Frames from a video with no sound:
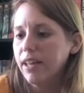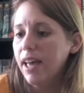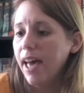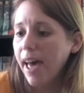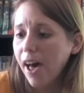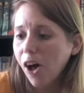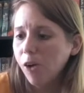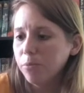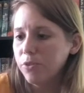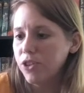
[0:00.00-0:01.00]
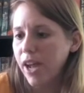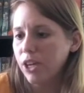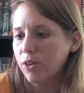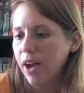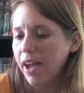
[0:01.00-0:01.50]
"Help!" Jack
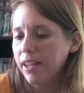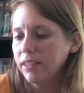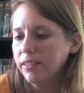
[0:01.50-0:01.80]
cried.